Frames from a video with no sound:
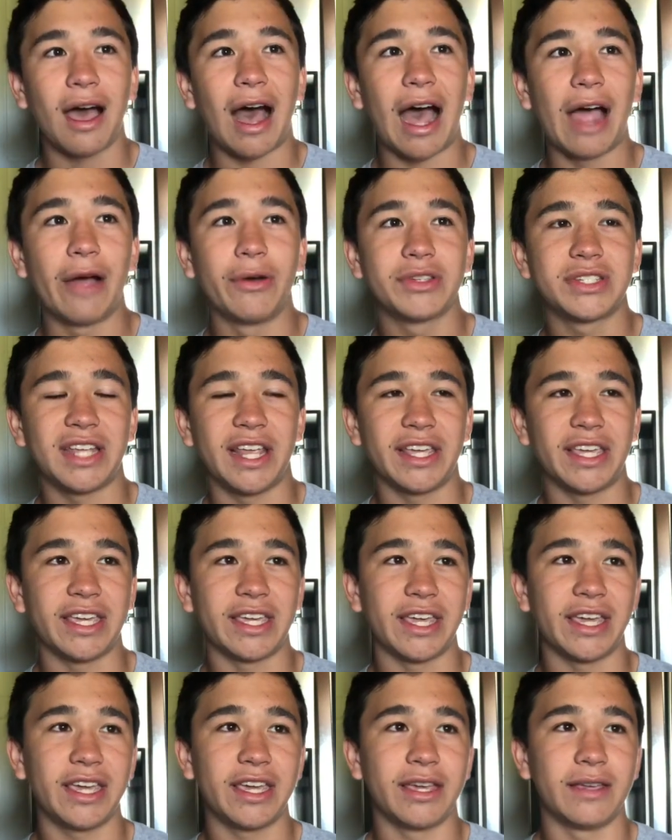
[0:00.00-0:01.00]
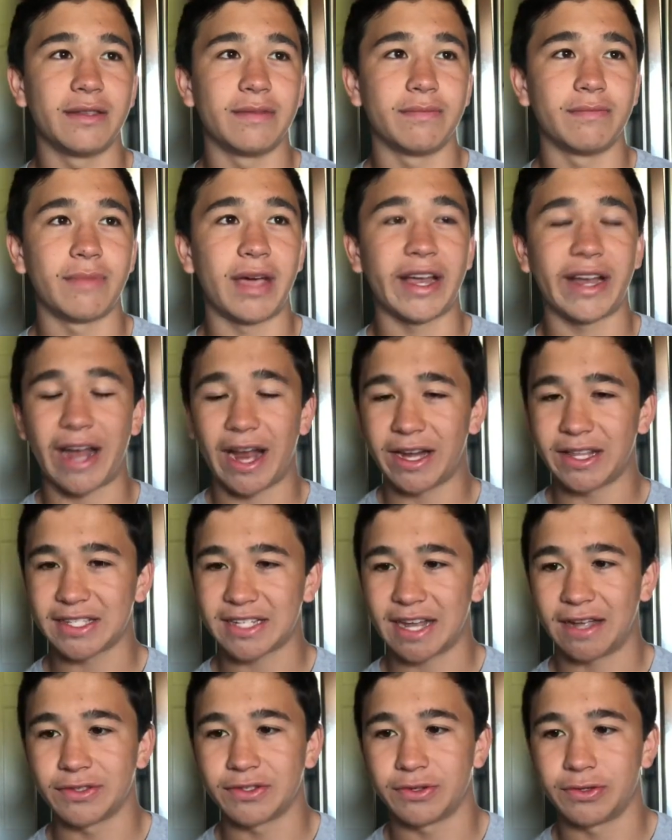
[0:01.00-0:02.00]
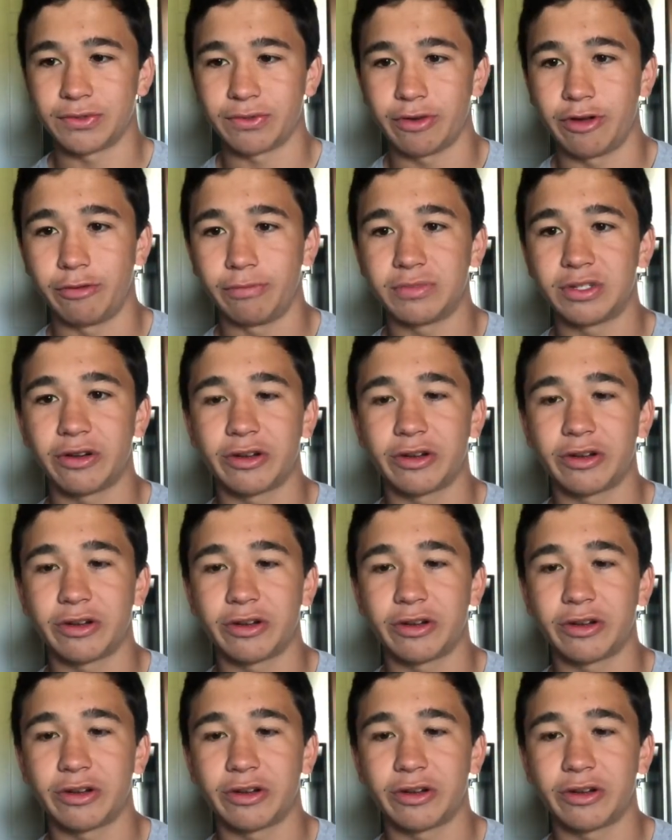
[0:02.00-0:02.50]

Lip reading: I was taking it in my guidance counselor's room.